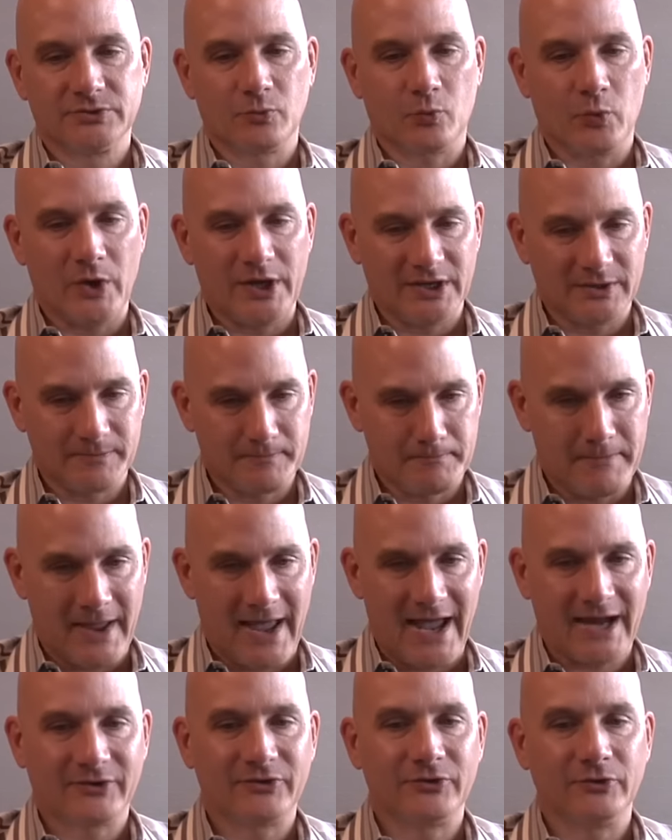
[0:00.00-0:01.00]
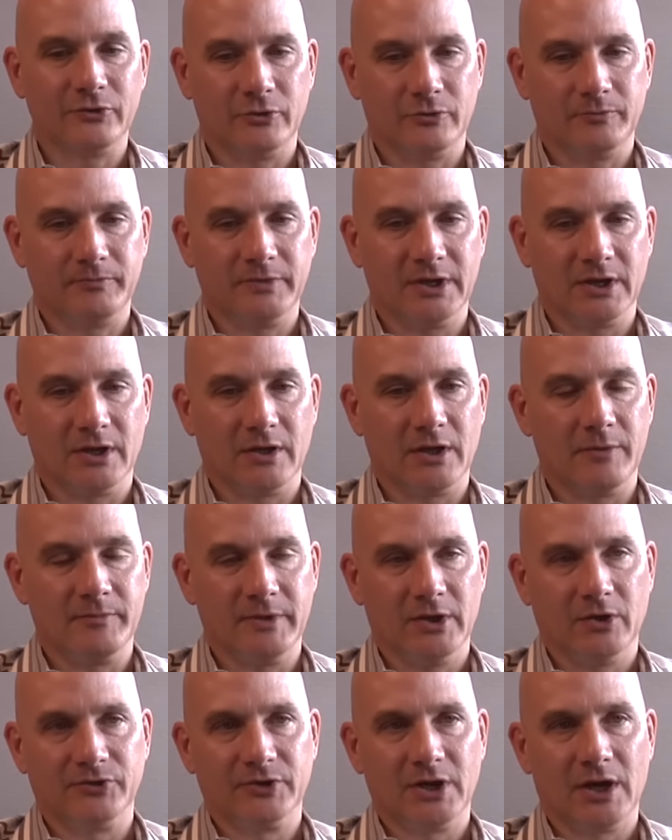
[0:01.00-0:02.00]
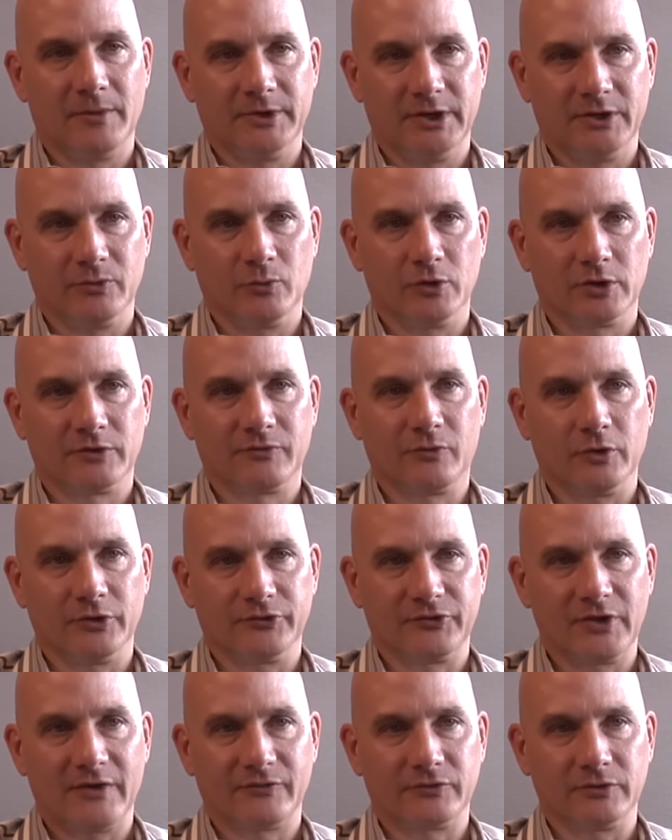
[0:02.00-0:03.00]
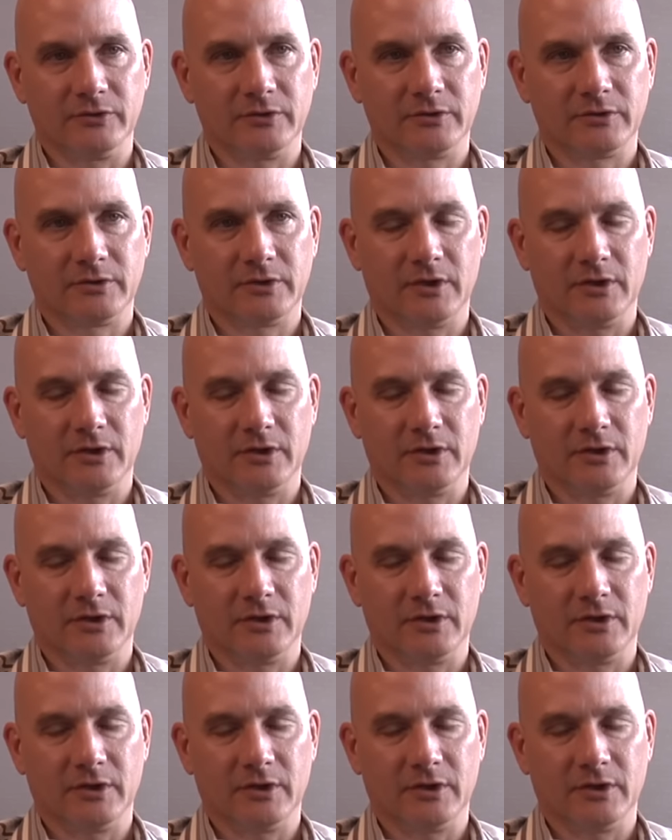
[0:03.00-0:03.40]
went back to being a male-dominated workforce after